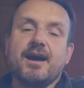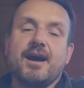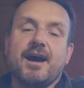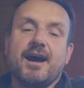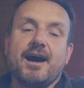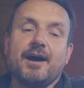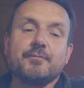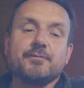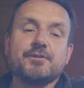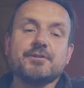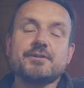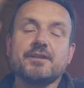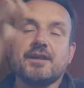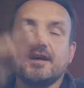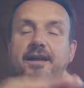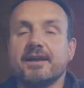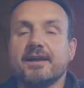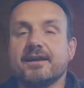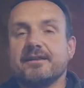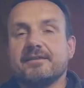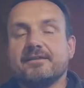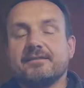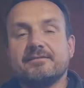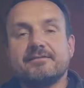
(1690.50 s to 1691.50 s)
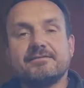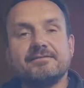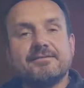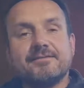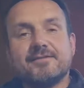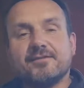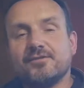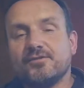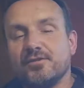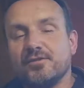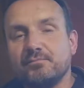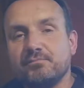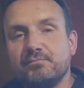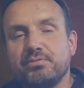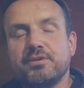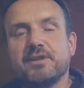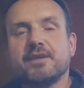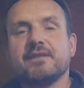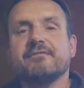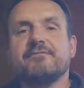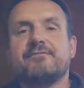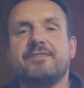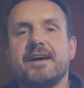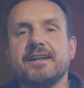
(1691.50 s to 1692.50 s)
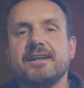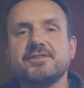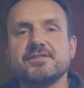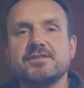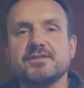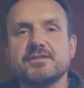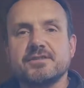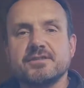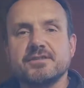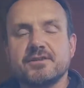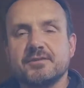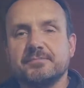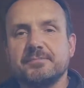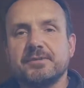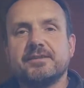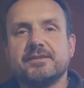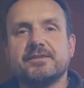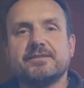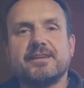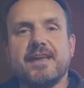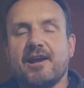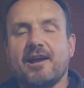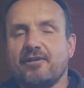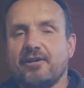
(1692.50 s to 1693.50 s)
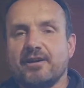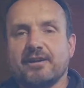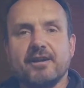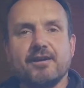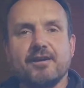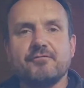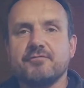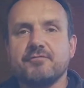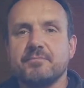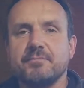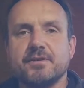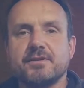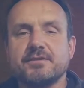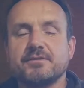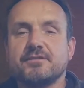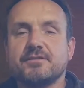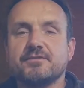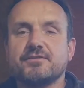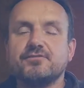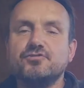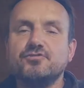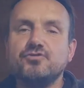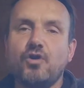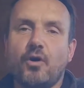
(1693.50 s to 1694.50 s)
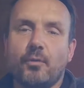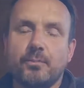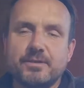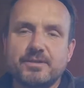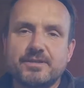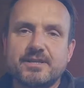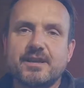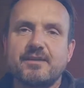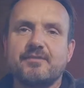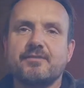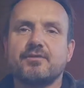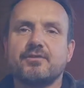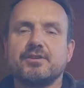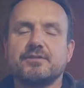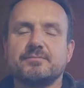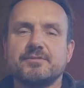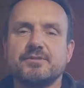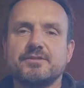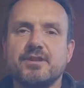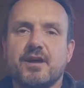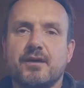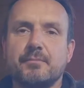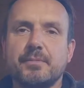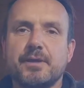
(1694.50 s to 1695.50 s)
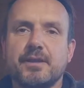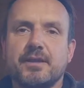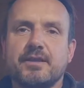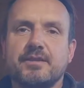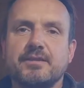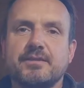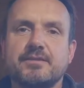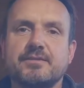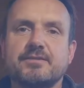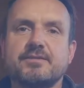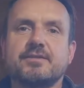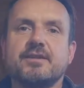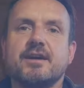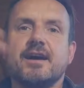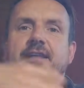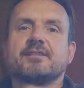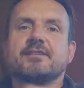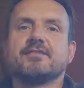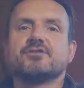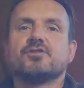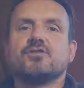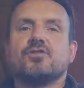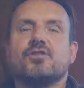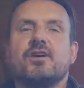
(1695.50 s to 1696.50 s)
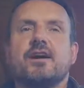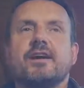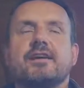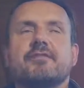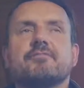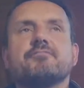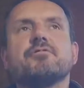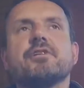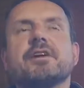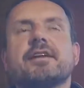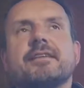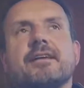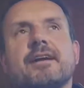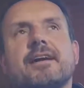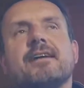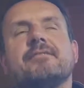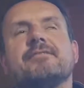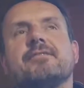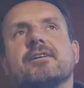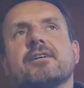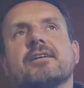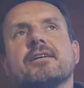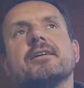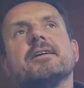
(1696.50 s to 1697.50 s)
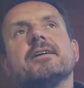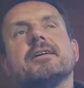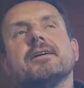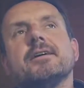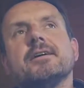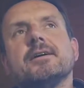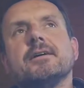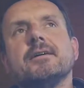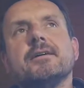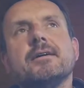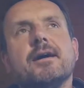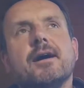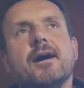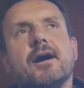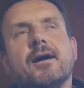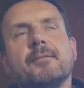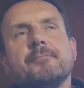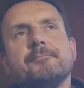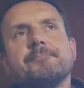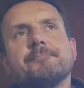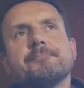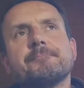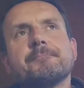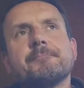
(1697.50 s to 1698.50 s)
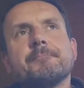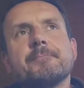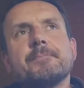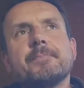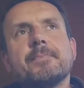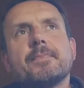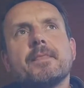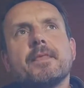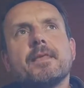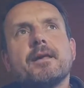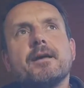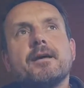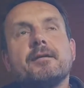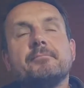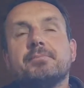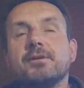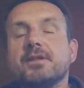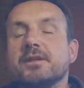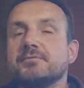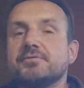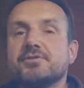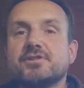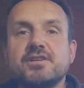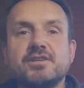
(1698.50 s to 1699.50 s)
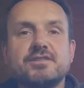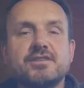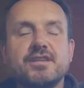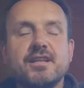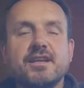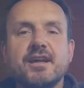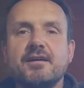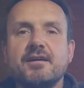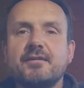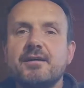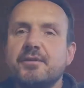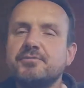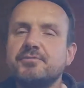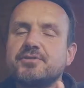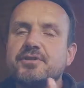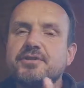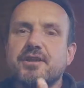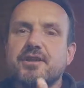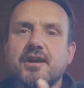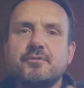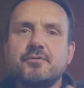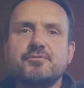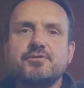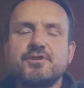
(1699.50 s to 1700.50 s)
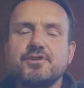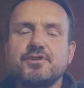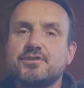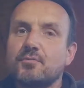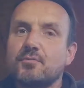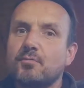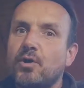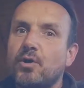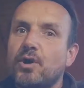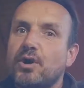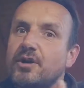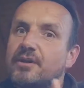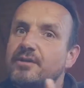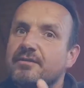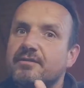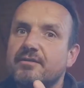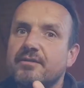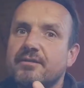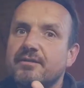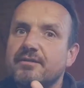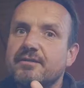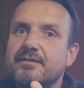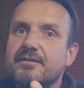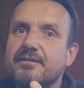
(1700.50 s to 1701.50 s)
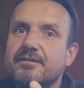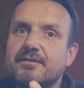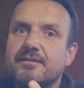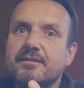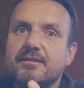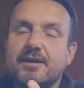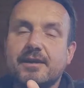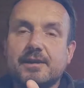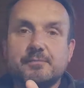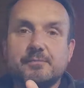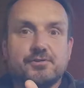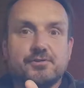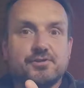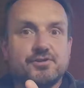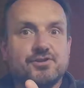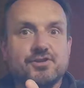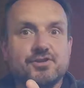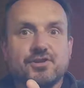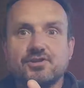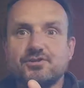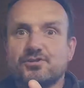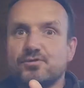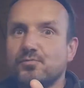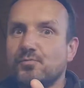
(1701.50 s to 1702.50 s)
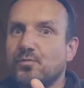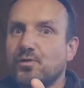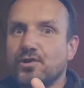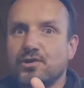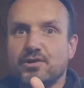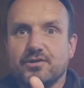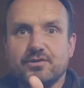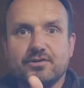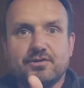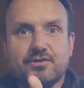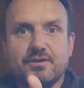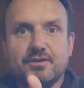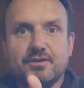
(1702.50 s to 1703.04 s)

was like, complete vengeance is going to be carried out from this. There's nobody's ever going to insult me like this, and so I wreaked havoc. But it was just like it was just a word. It was just a word.